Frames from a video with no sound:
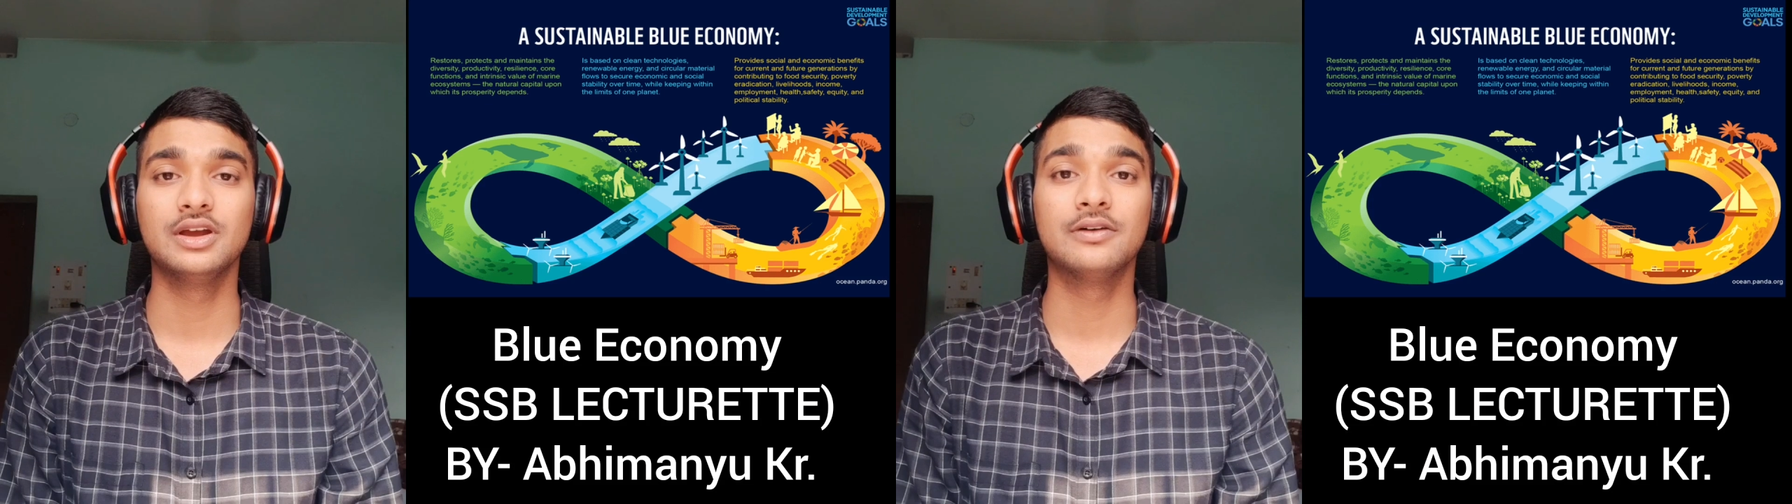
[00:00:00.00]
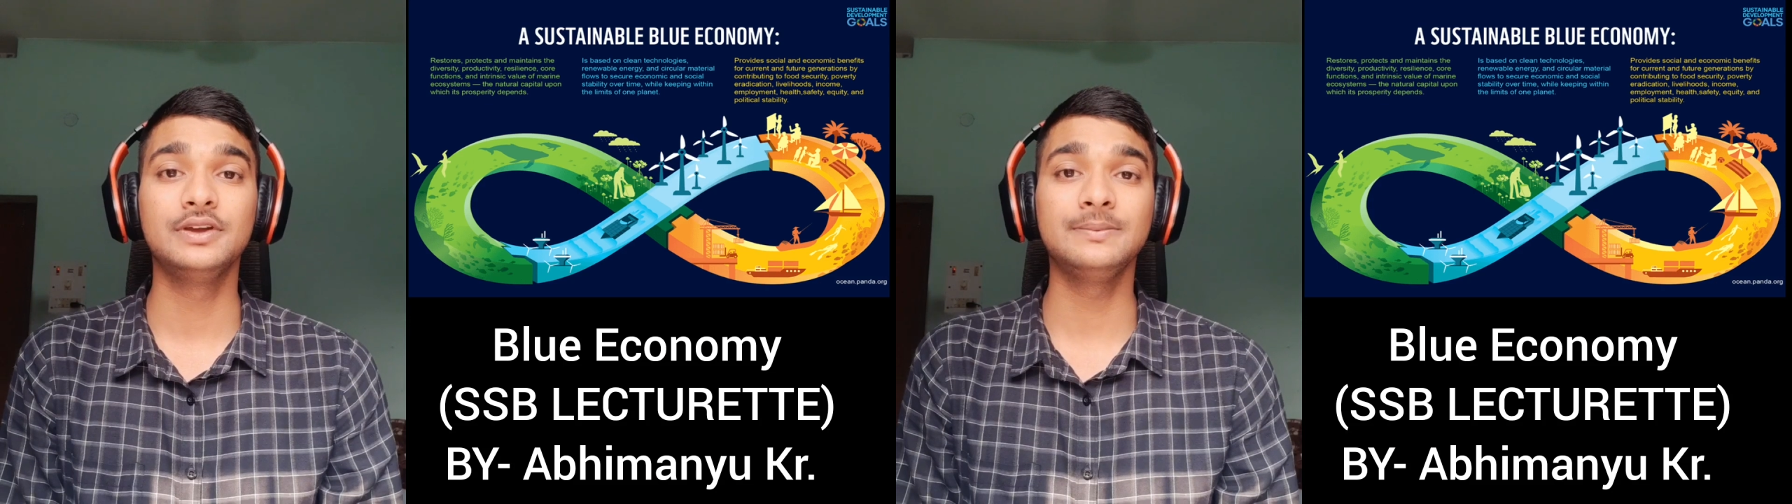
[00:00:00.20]

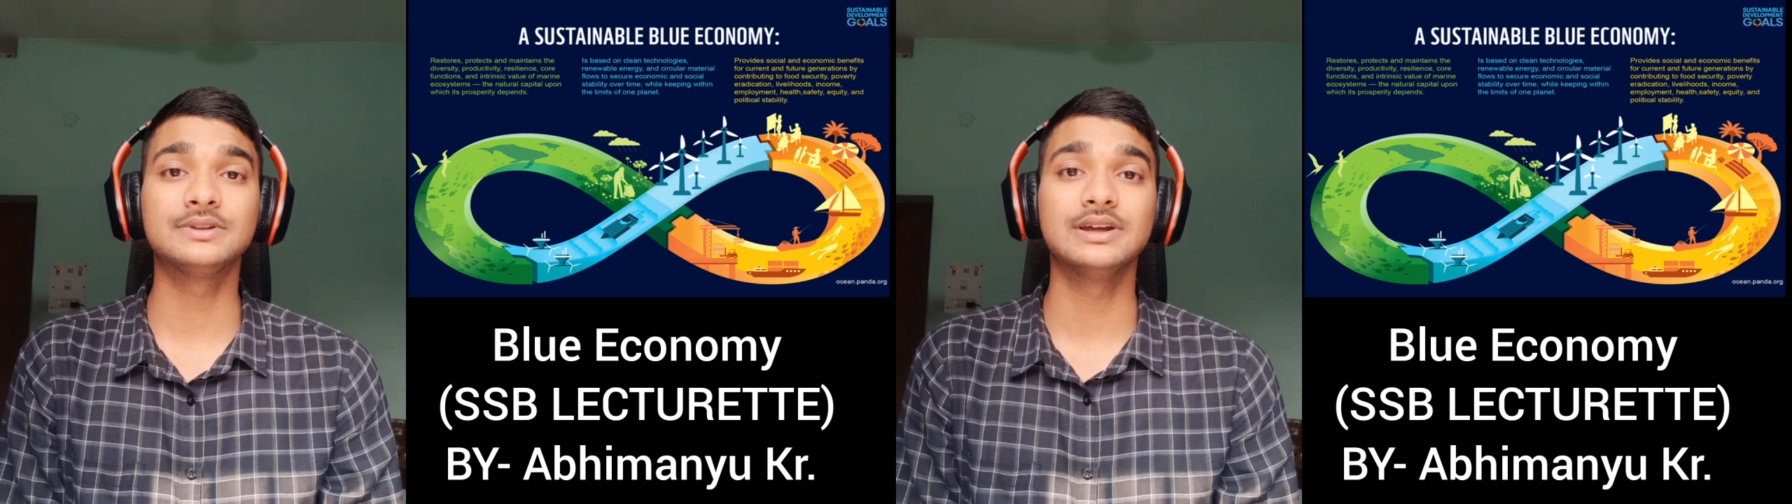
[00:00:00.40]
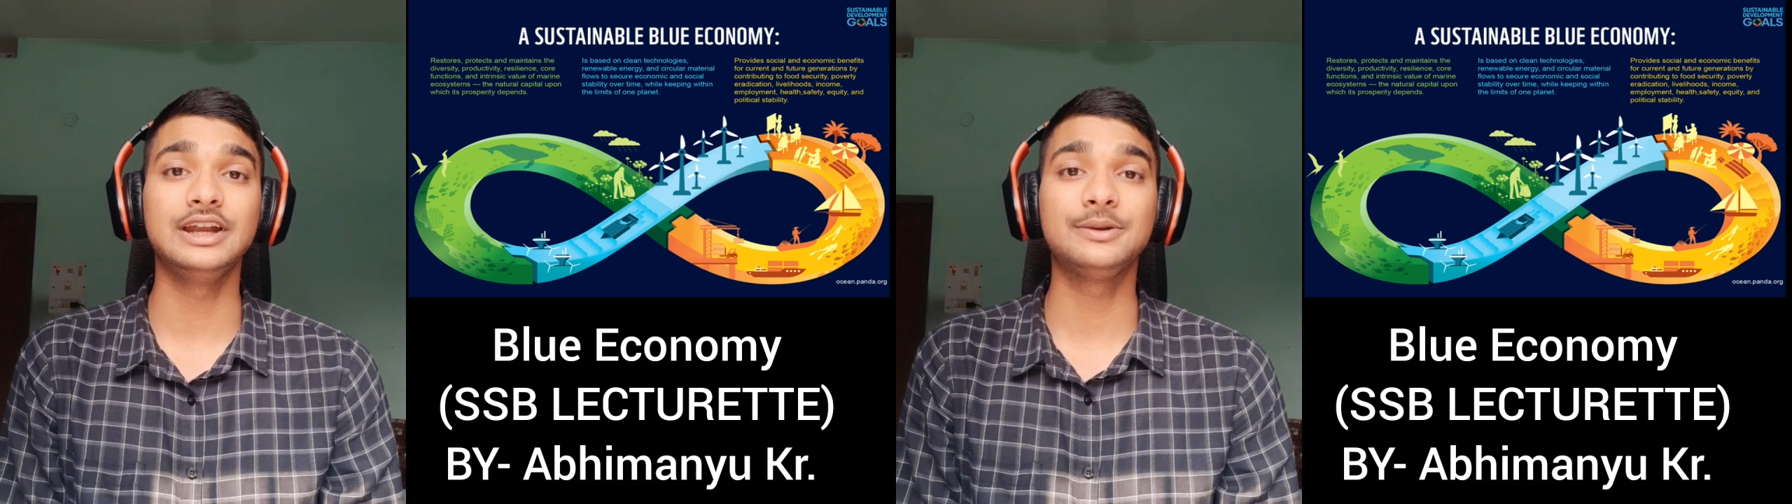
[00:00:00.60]

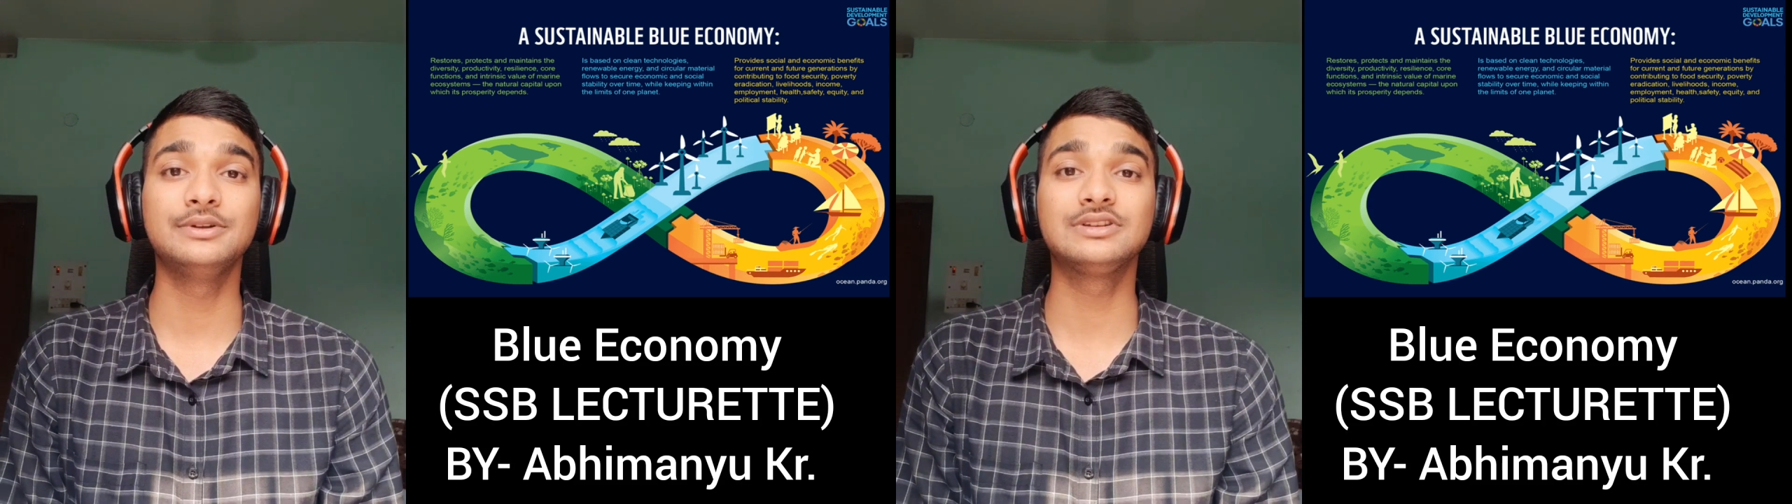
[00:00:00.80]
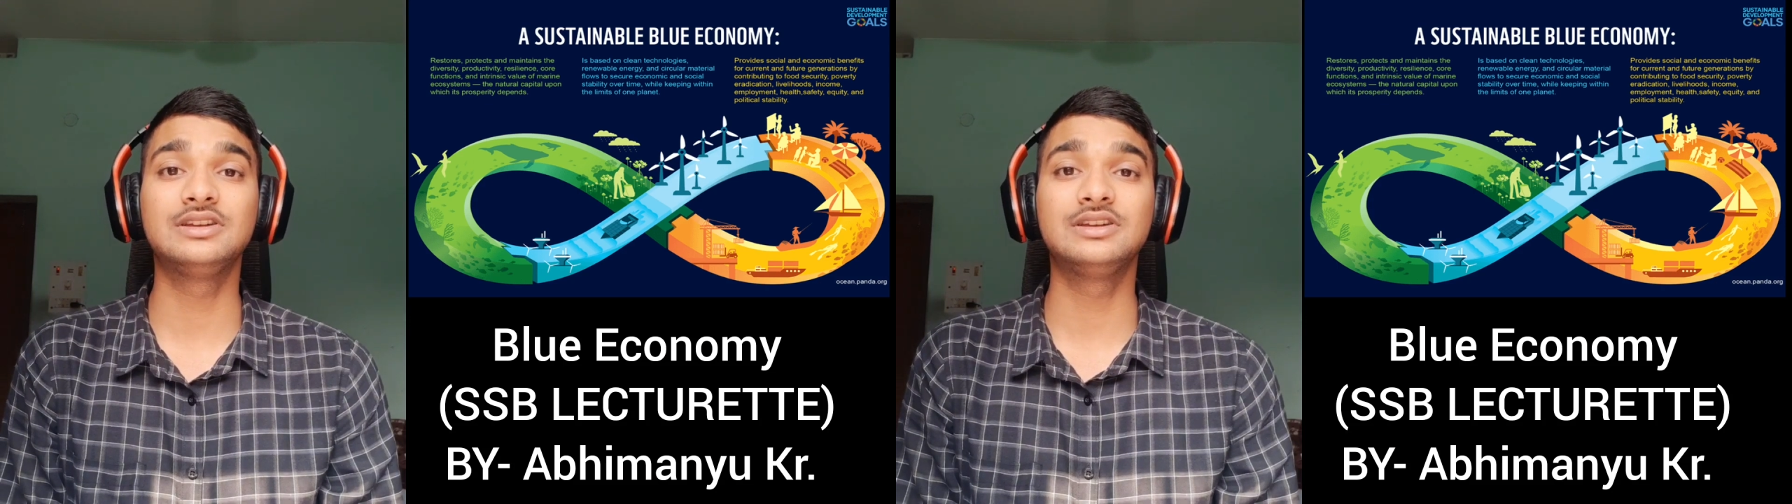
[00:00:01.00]
Fifth, it will